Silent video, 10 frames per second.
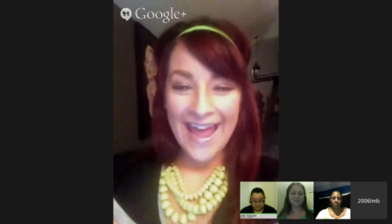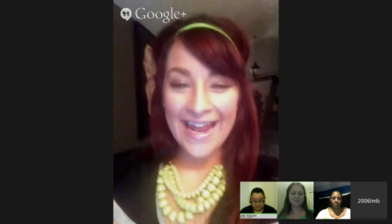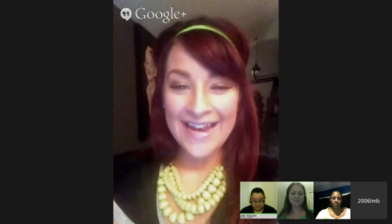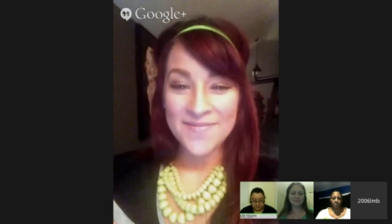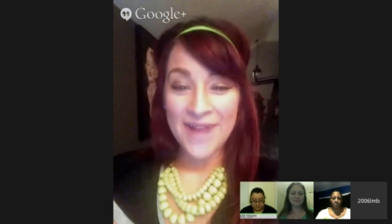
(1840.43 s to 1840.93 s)

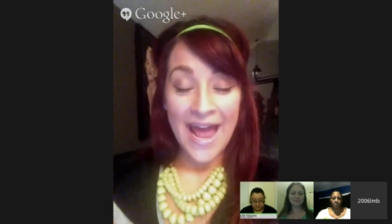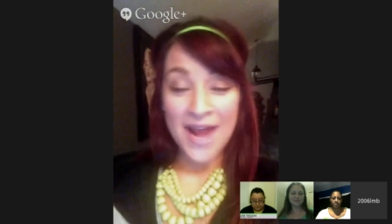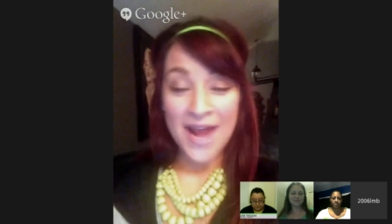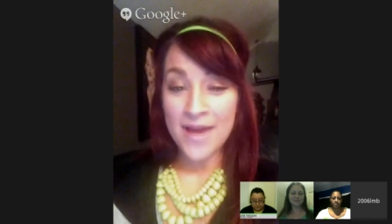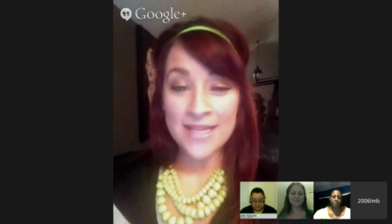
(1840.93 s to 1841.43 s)
But I
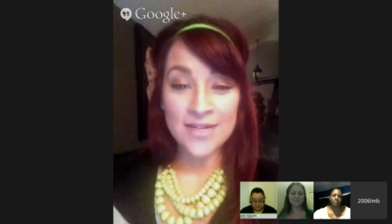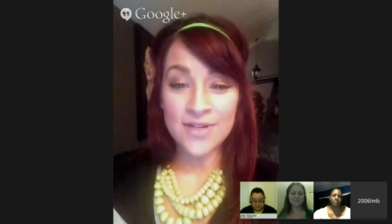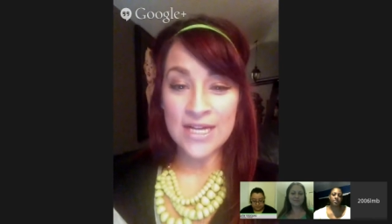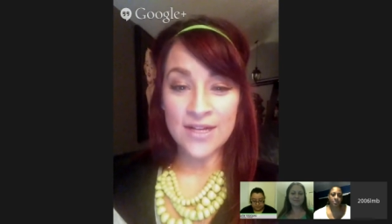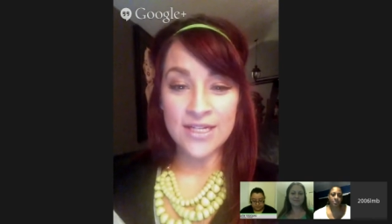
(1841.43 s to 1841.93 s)
had amazing
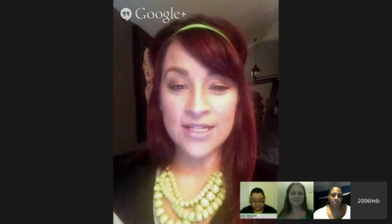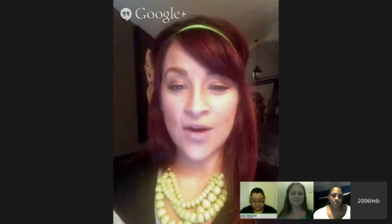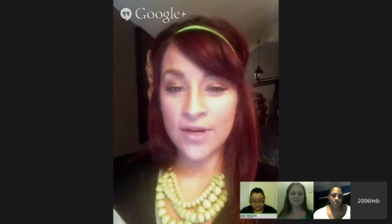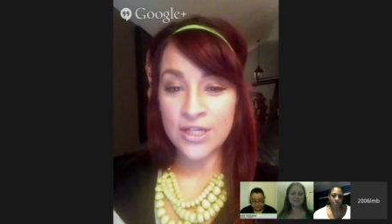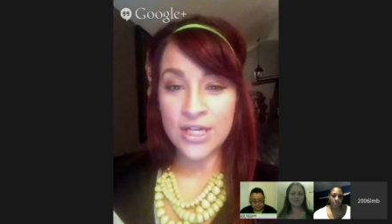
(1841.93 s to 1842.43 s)
results. It
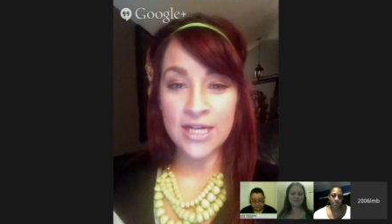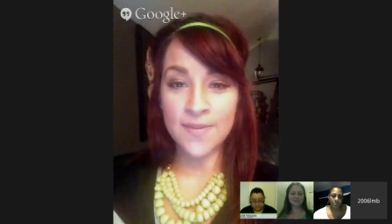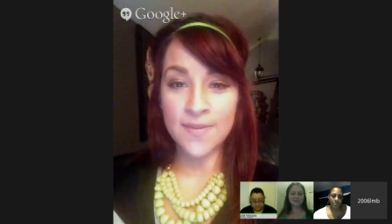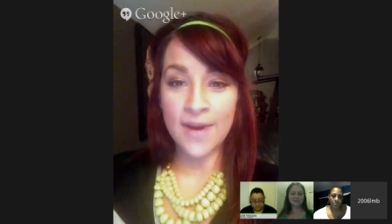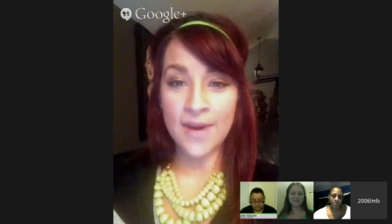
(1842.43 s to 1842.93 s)
totally
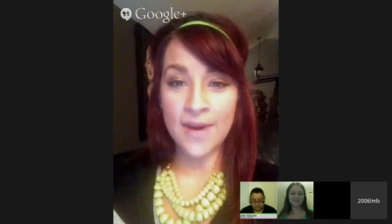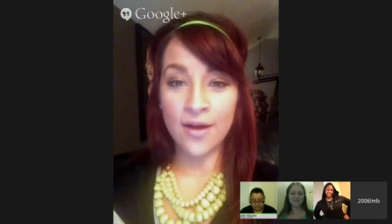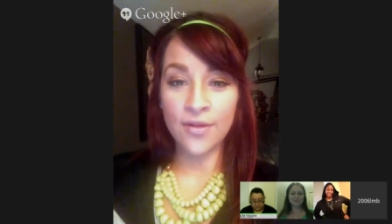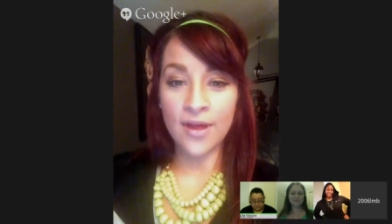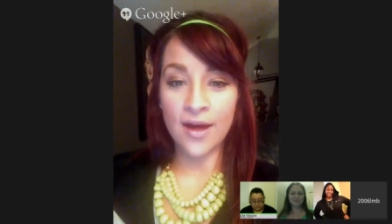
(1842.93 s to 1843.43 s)
changed my health.